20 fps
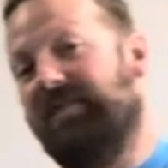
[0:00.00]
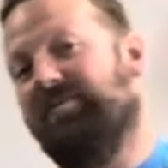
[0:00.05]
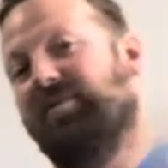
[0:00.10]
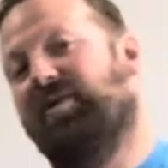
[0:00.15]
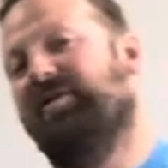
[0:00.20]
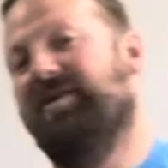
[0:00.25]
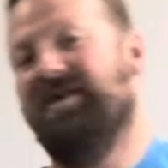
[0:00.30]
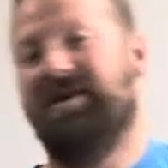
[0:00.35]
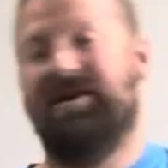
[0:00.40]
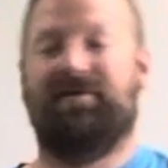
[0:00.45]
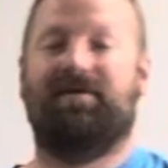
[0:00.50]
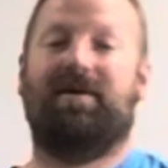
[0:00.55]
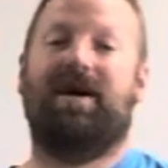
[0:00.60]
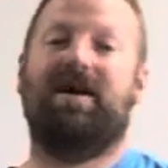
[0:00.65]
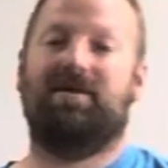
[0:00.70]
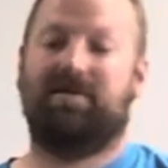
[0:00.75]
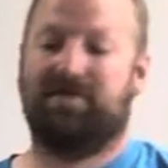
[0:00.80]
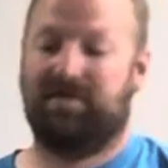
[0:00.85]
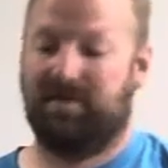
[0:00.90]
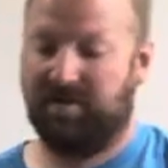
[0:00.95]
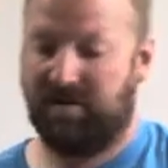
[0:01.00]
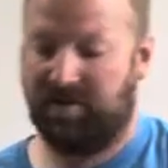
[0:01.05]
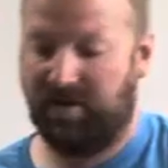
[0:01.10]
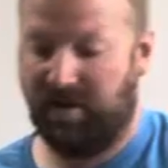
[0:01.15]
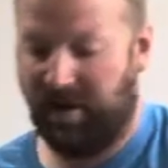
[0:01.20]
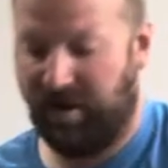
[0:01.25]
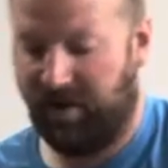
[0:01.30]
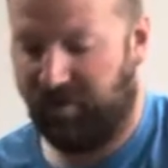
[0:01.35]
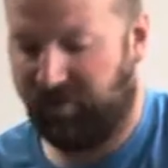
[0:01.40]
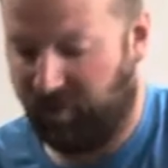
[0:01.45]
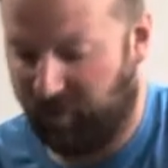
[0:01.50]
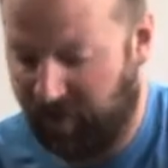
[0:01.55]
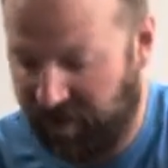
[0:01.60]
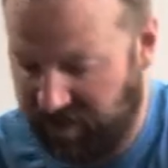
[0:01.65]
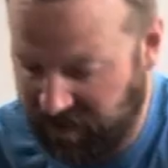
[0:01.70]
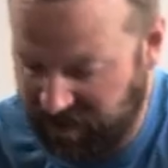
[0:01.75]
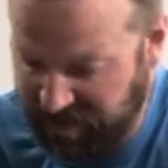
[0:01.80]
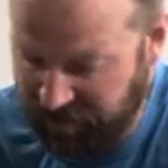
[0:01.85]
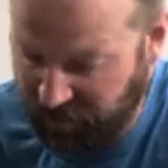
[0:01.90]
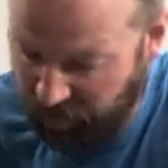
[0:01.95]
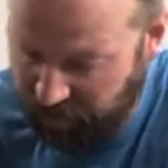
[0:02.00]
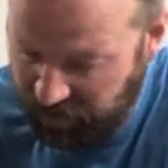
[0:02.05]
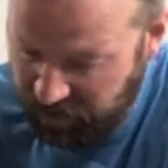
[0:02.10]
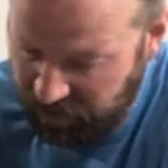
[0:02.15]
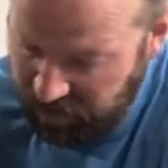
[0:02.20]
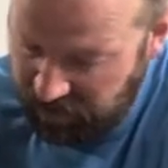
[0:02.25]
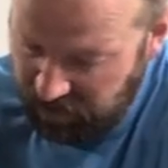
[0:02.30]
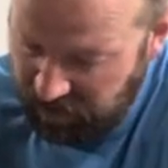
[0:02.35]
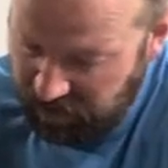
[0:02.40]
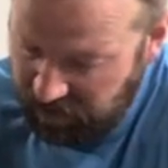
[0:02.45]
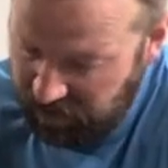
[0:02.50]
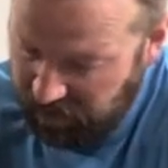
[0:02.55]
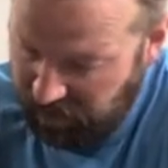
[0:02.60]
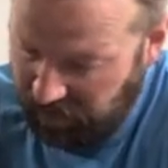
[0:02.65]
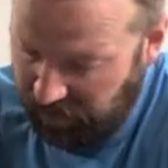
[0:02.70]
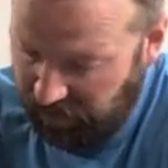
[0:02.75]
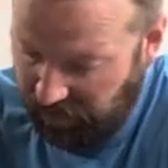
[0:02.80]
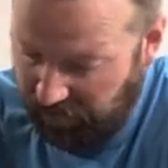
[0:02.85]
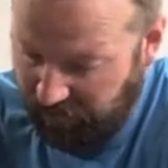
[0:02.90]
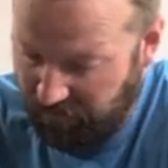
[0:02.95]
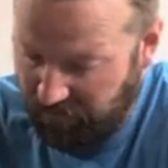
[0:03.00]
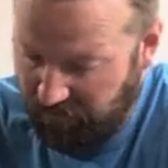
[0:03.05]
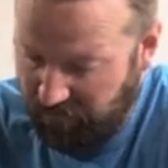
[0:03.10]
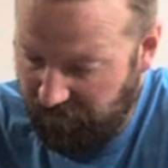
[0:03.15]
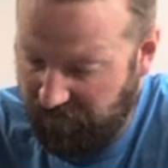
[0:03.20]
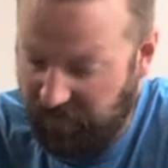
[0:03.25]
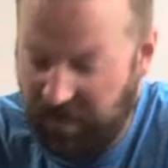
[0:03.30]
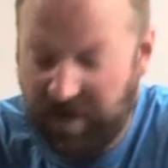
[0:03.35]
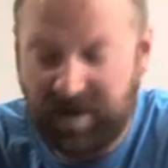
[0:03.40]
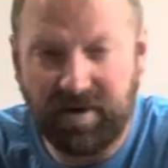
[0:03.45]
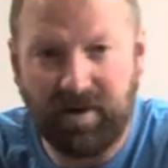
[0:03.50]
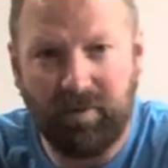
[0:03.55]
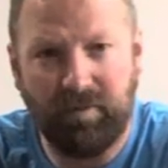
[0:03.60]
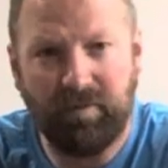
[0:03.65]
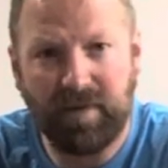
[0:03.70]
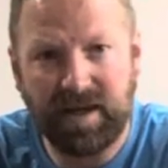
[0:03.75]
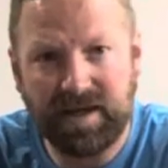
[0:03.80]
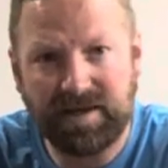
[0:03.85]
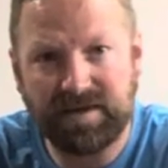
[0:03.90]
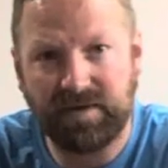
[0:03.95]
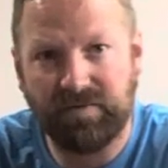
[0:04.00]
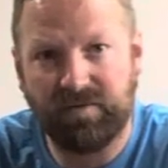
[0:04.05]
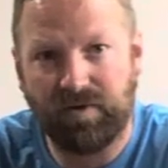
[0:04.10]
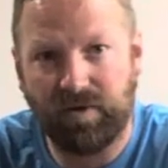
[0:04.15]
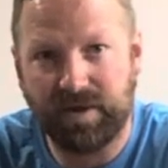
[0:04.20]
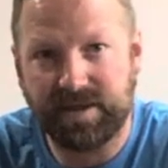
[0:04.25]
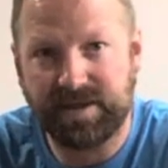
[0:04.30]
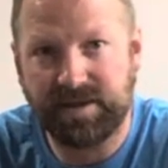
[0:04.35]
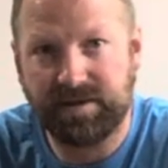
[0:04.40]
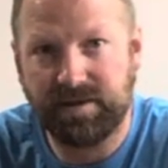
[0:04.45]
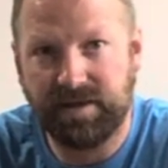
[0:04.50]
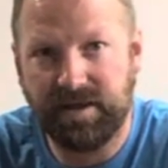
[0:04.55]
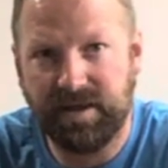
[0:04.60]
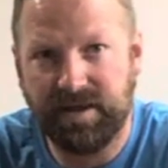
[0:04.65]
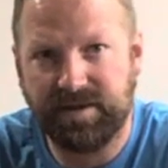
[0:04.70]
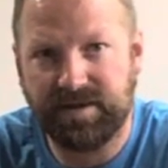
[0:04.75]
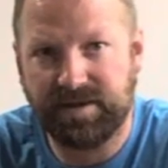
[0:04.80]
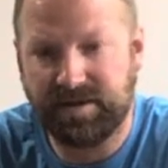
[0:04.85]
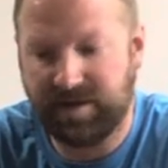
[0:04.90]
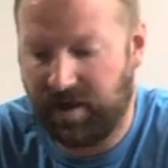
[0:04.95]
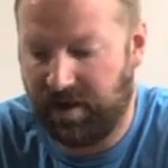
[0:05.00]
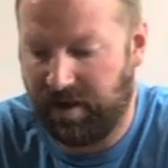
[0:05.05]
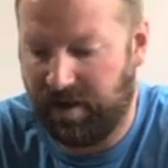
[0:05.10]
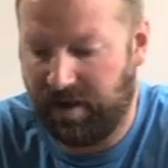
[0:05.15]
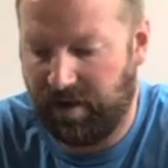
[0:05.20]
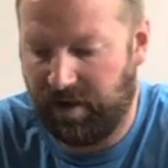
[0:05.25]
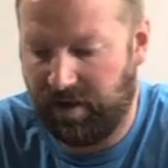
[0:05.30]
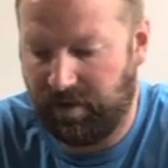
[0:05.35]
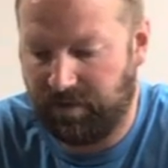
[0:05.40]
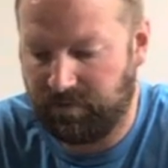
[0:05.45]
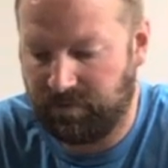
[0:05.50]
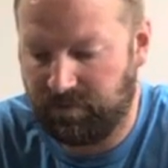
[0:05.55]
Maria, right? From In This Moment. Very amazing voice. It's very